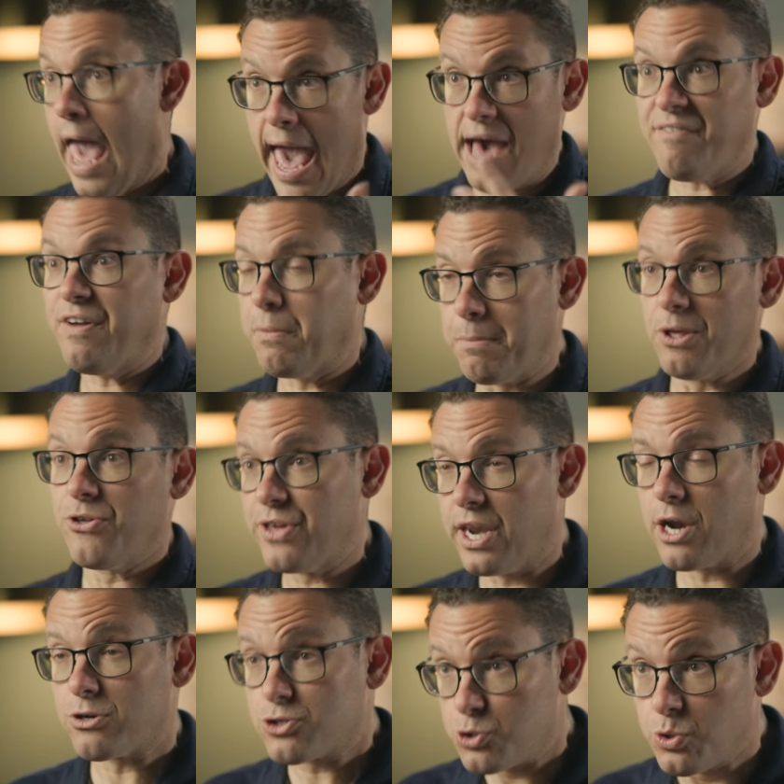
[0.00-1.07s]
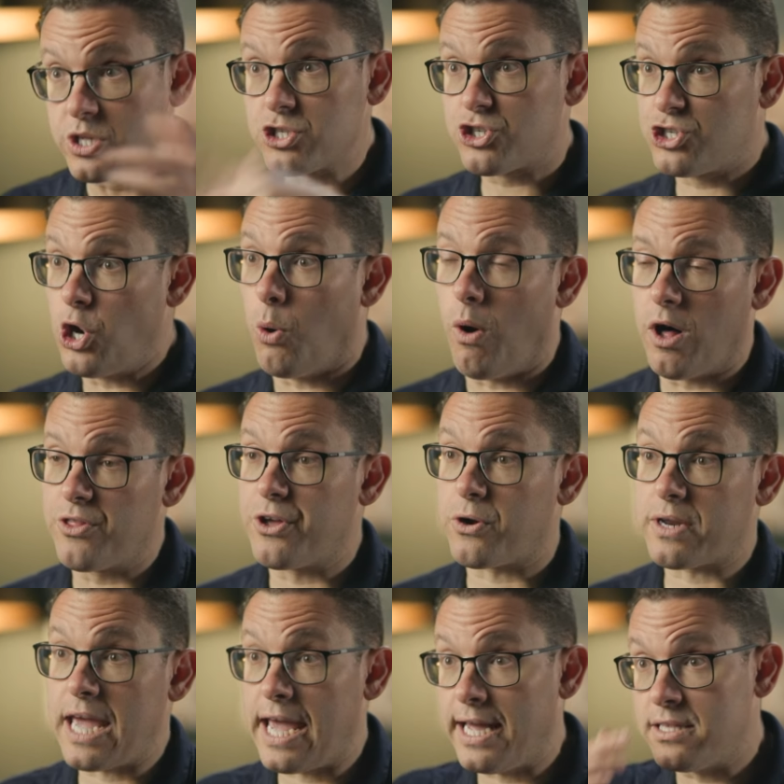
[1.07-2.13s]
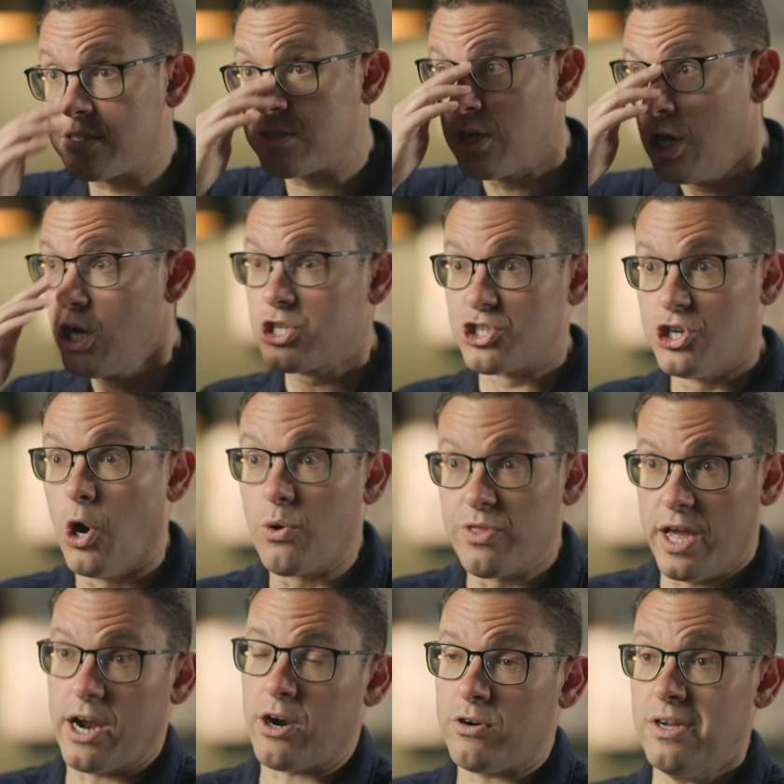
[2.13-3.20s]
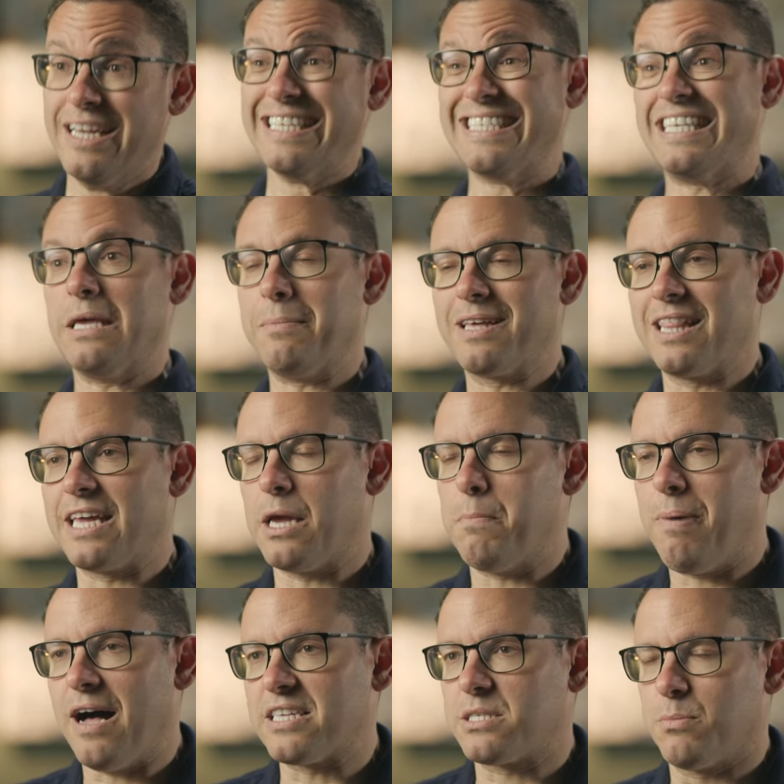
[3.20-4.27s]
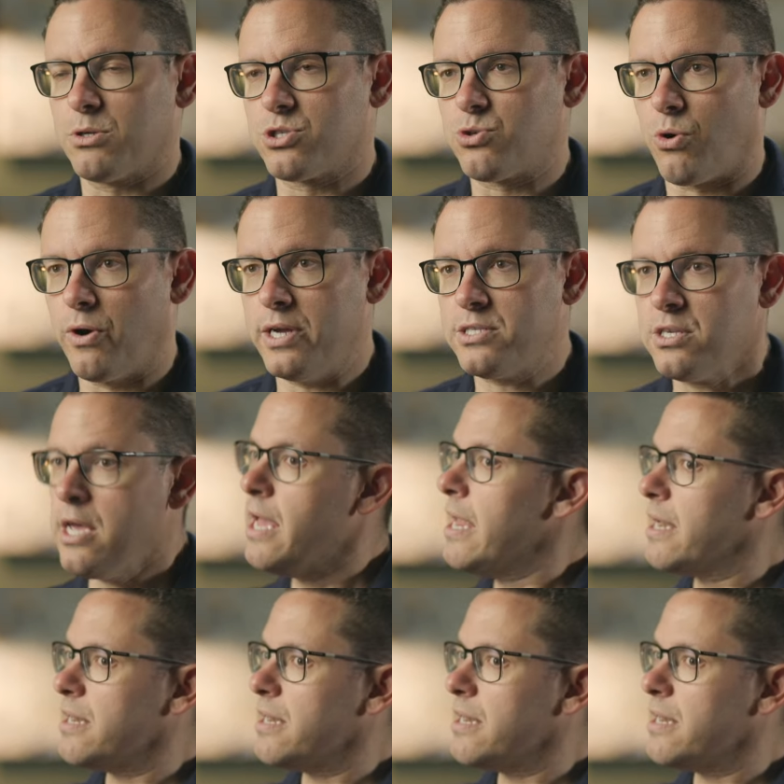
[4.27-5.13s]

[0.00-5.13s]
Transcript: having millionaire students show all their gains, show their seemingly impossible stories.